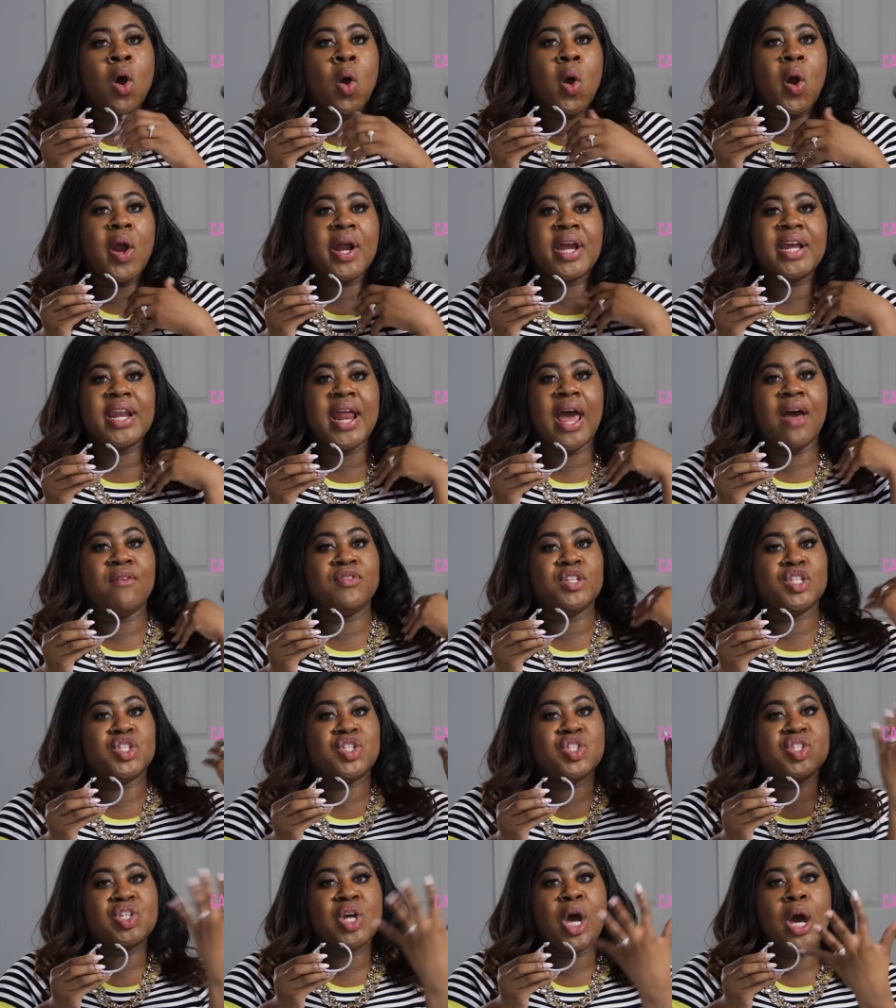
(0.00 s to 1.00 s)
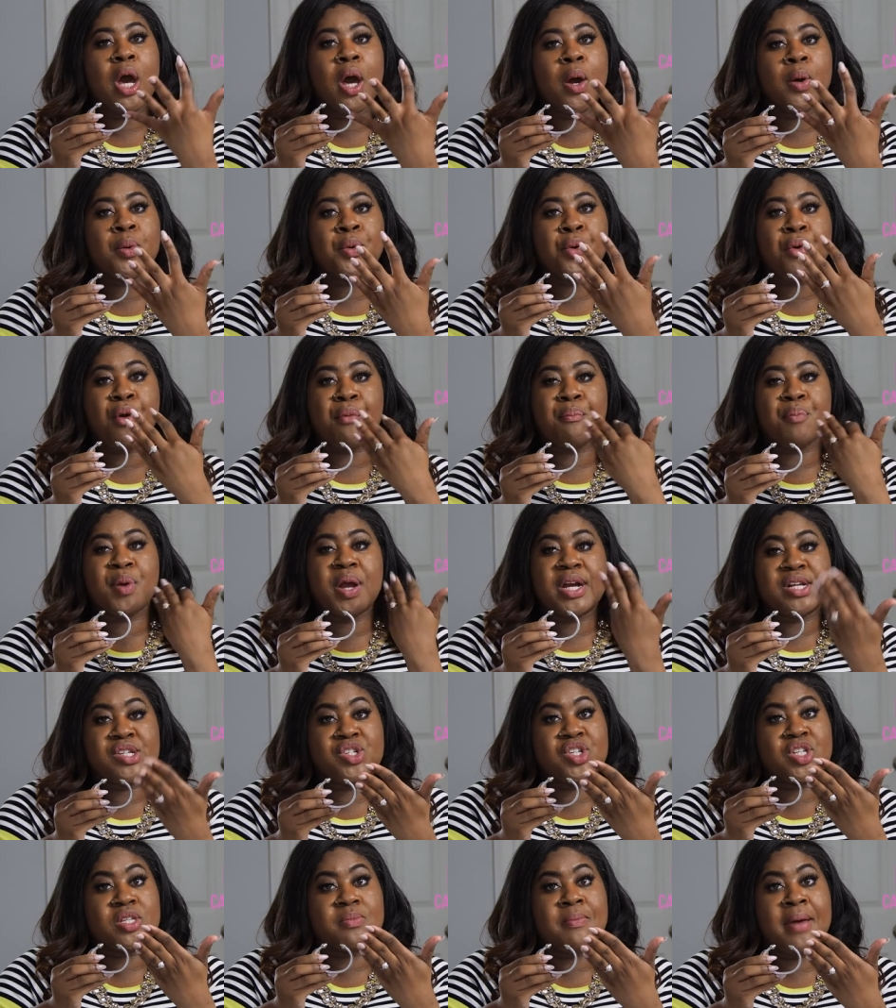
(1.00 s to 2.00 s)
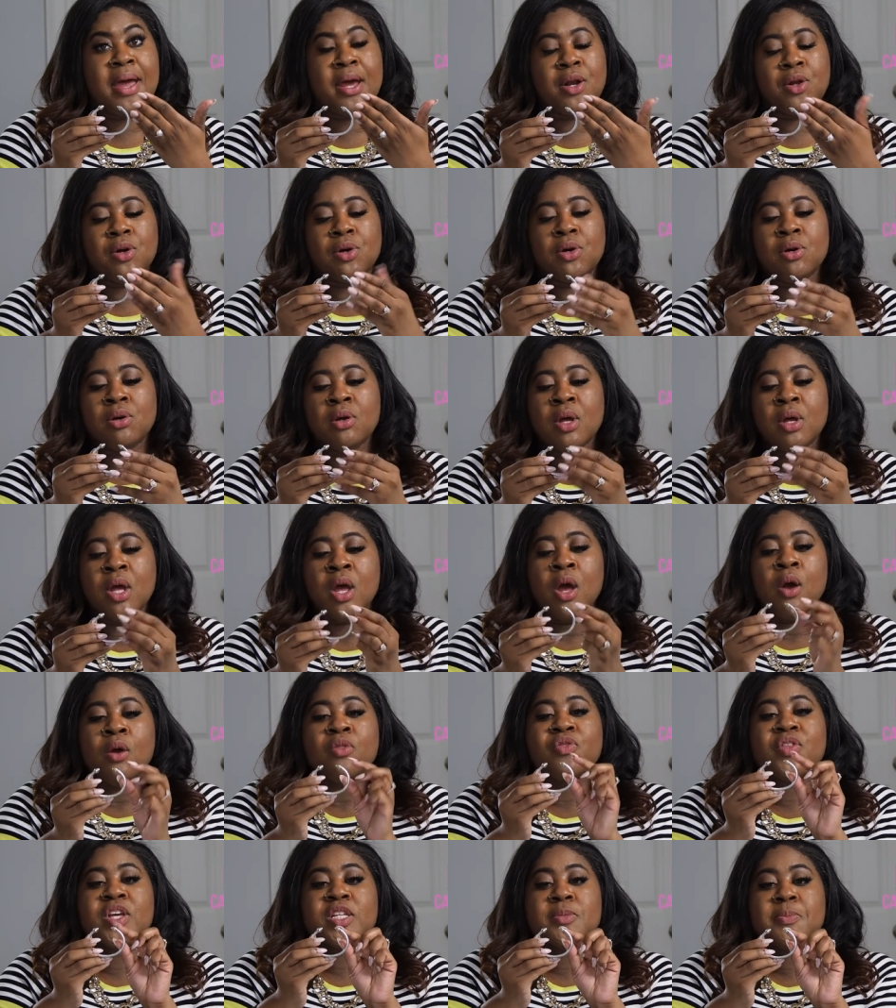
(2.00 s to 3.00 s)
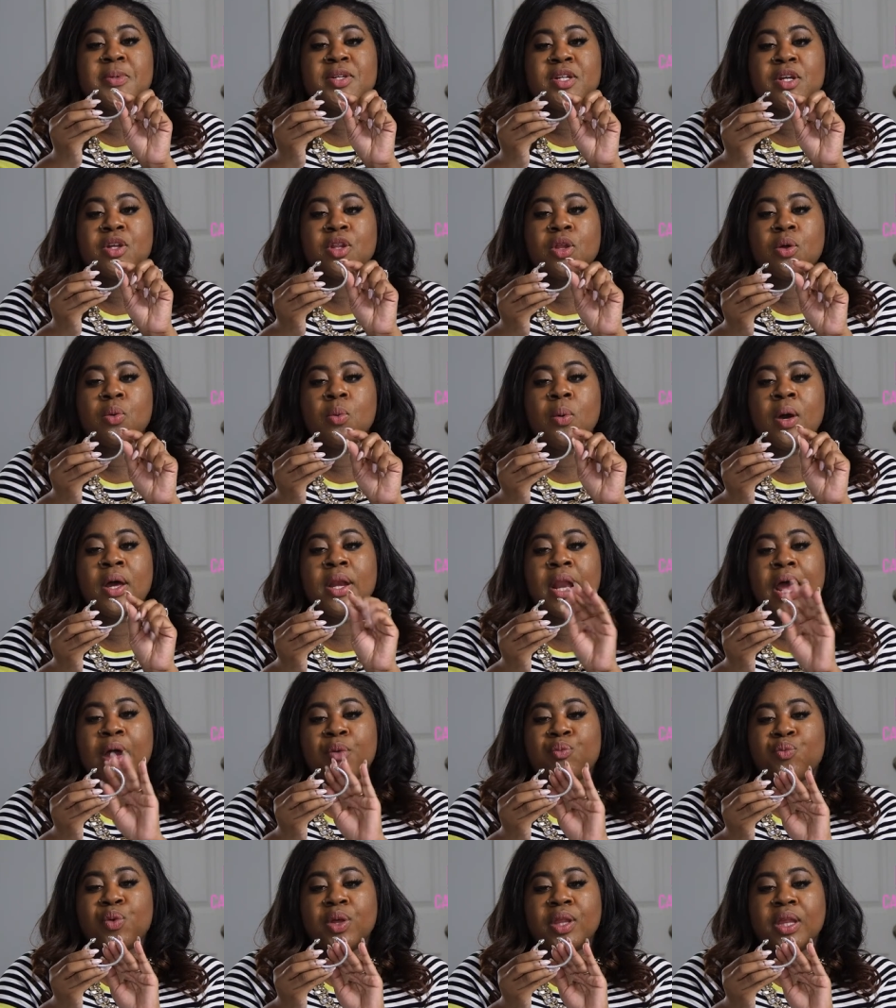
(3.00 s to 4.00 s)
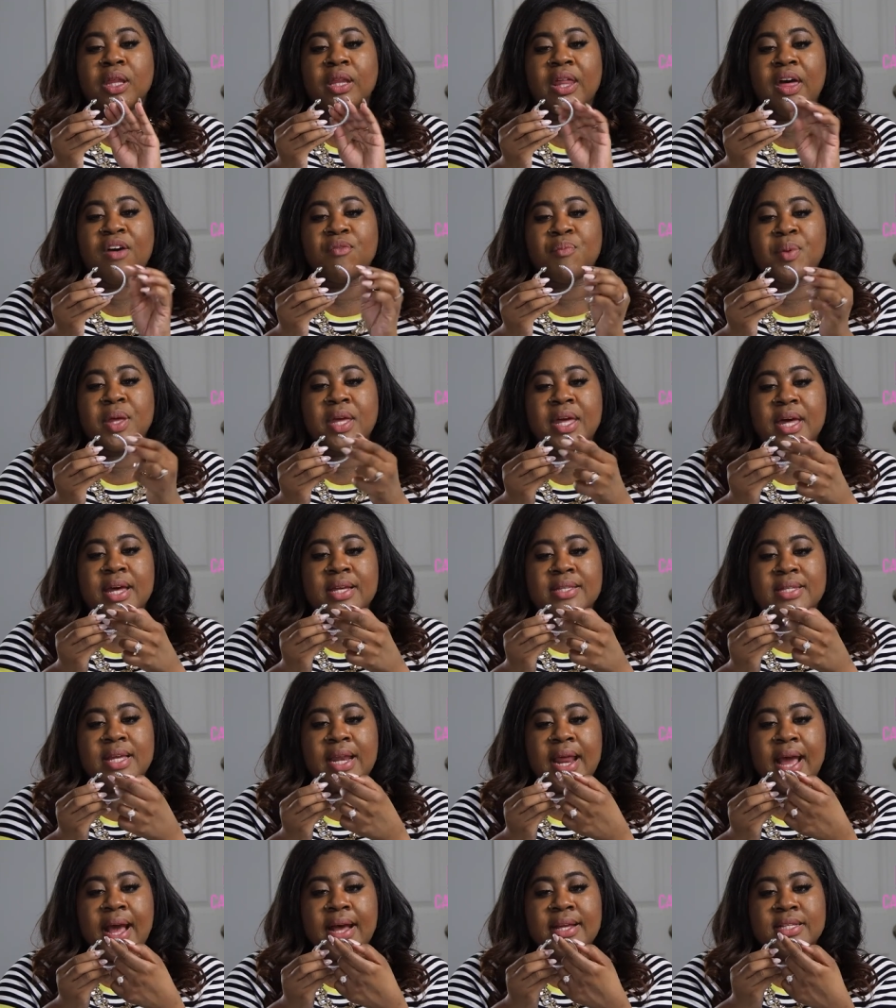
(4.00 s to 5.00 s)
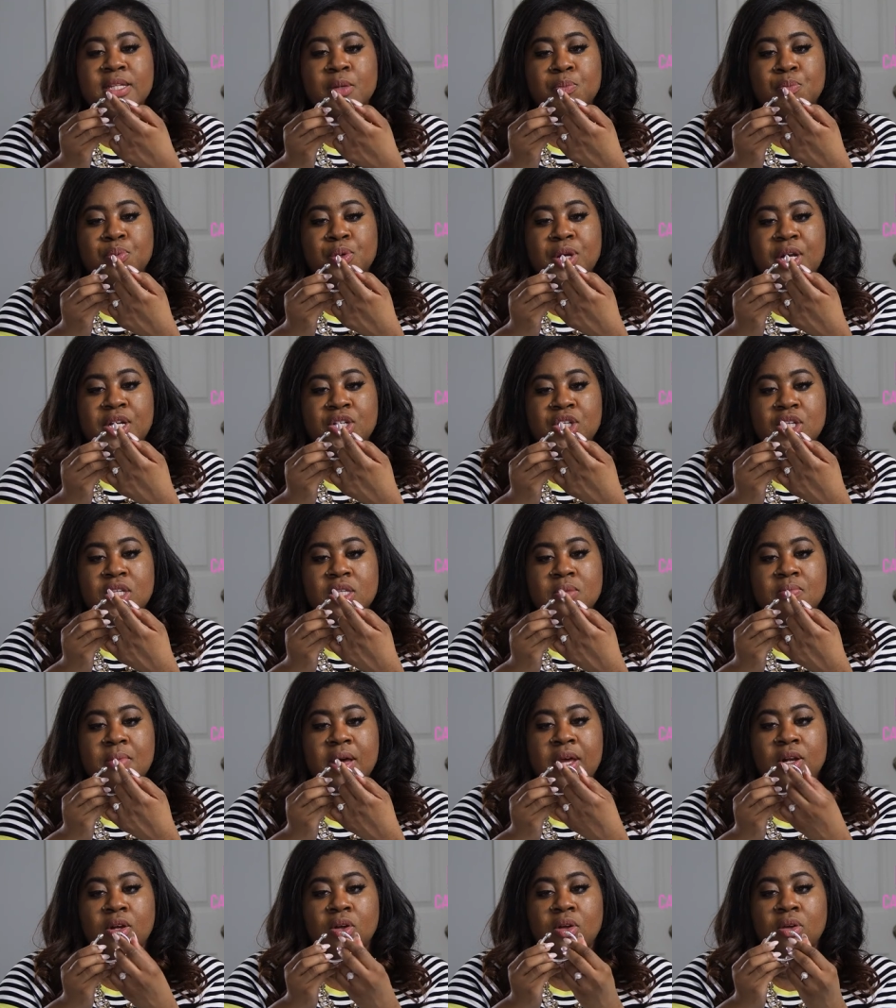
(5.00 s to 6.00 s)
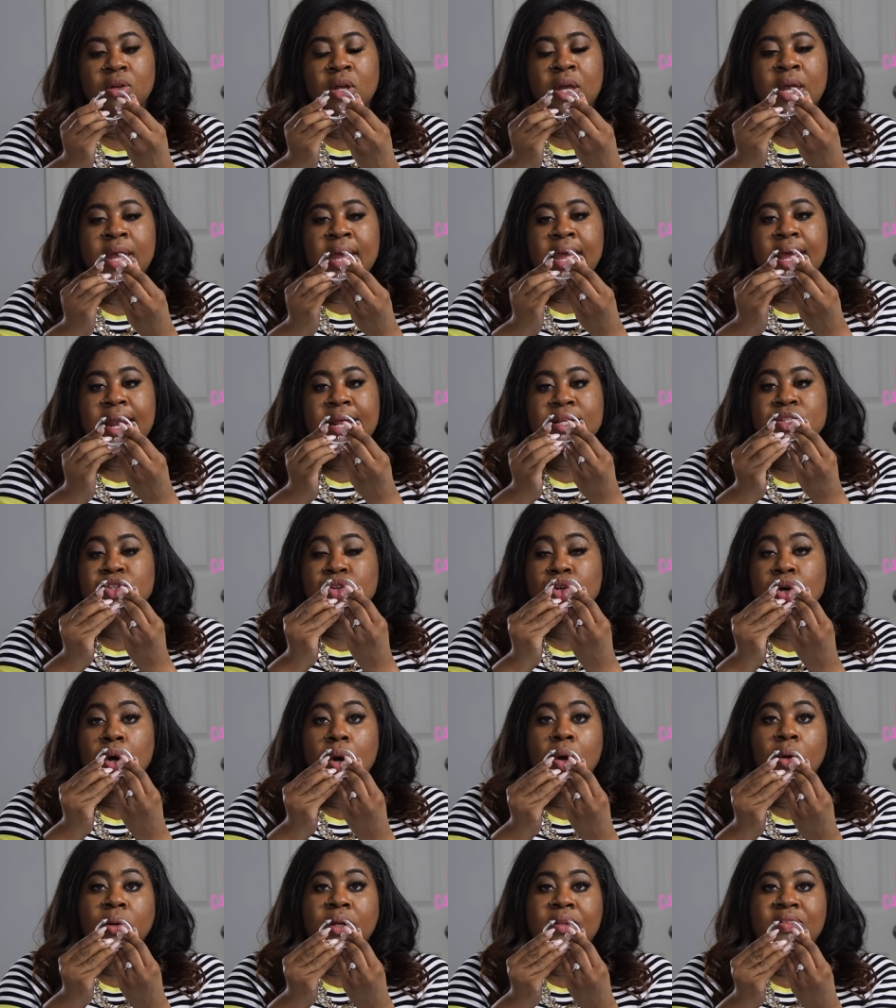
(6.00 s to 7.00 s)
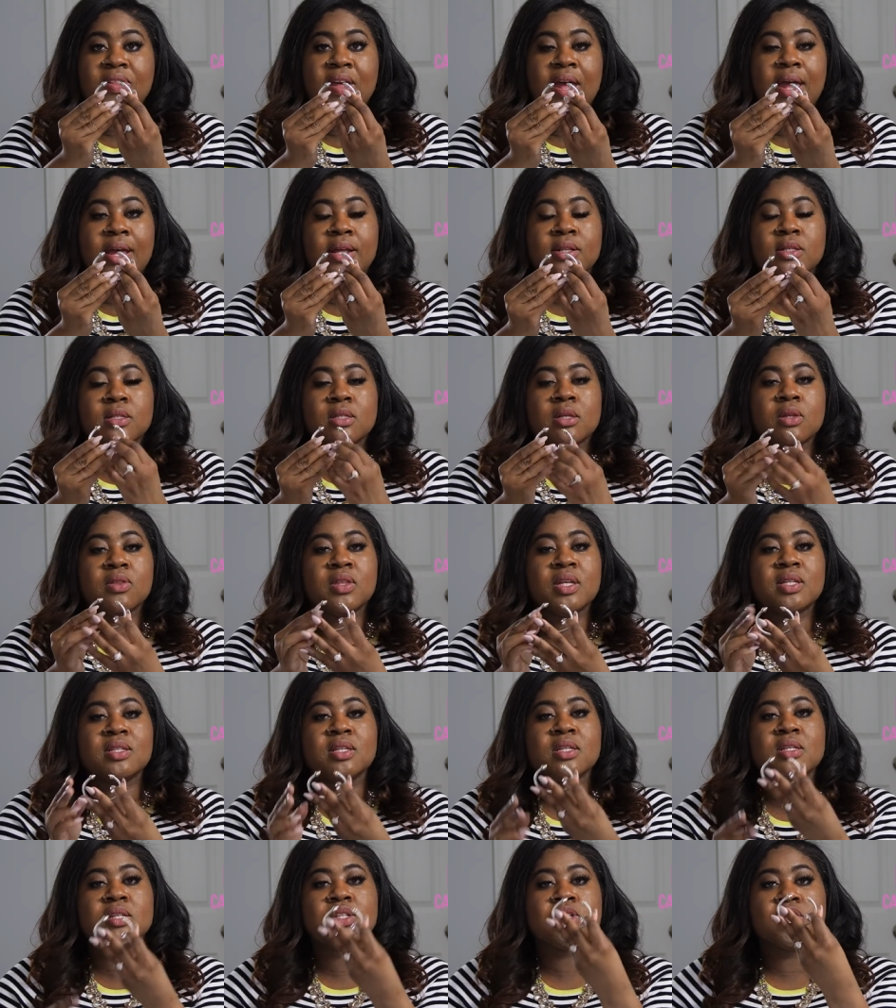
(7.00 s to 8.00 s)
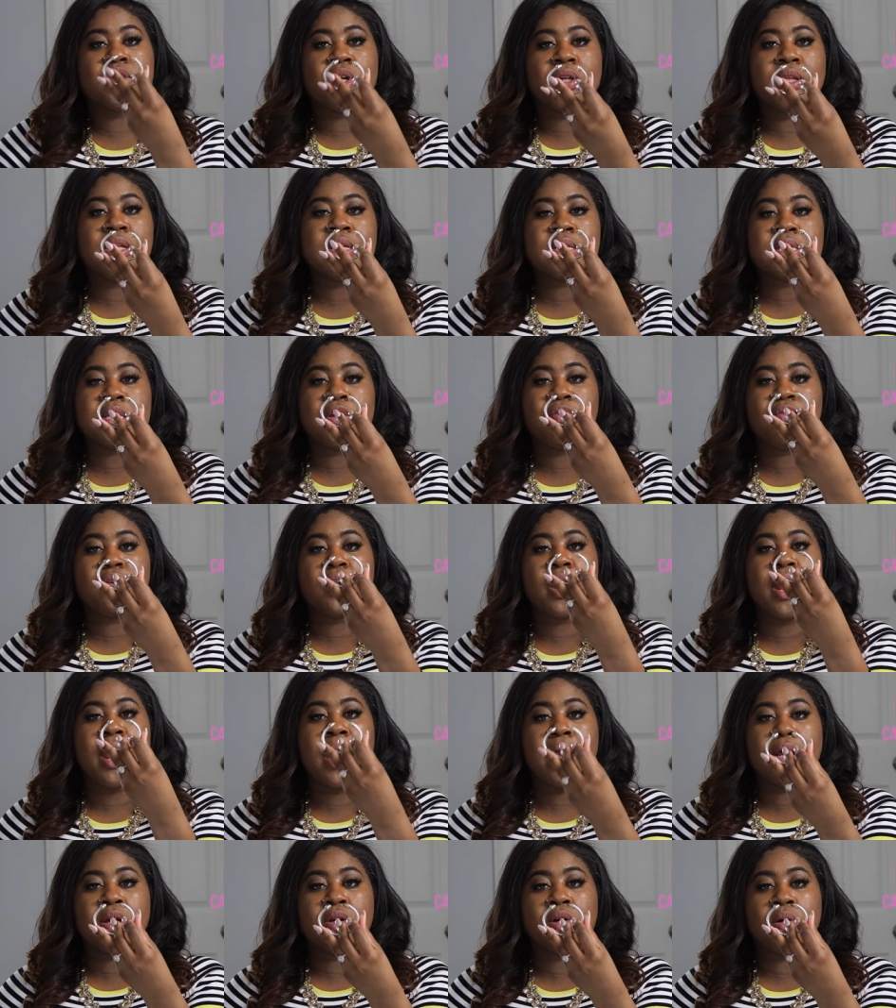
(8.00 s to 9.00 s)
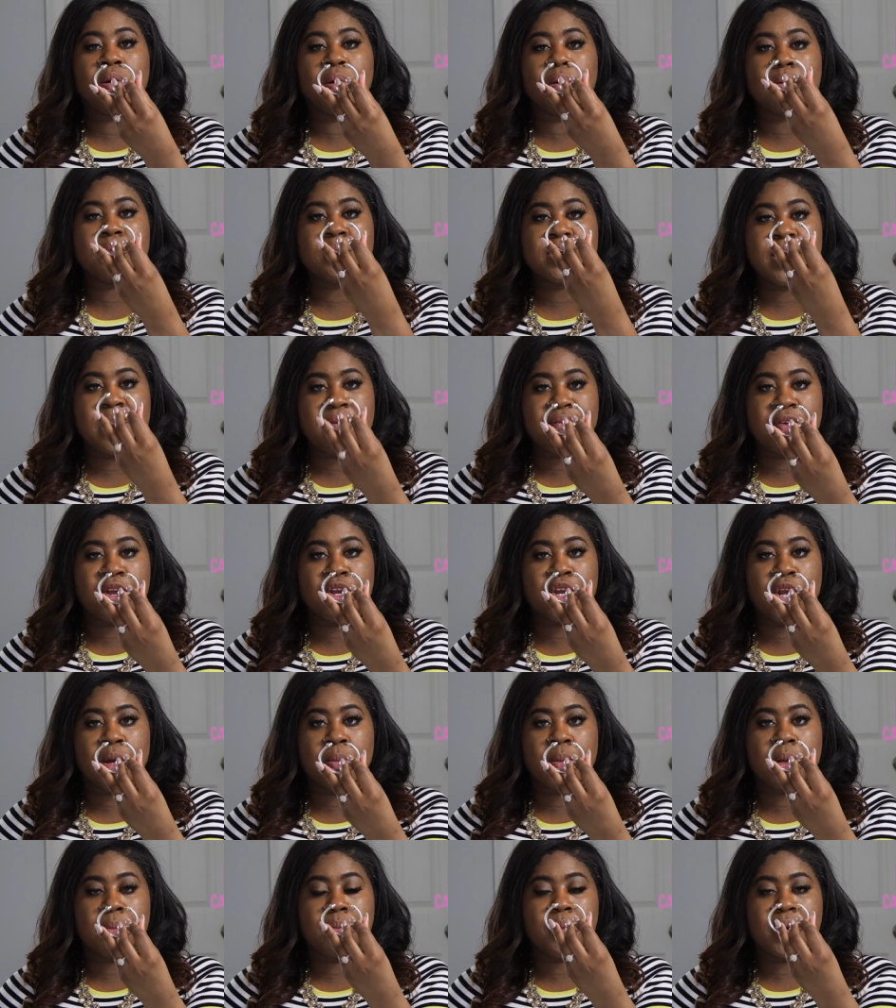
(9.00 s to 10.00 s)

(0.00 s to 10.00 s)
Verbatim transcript: or it can have a stone or precious metal. This particular one I really love because it has a precious metal. It has gold at the end. So this is sterling silver and gold David Yurman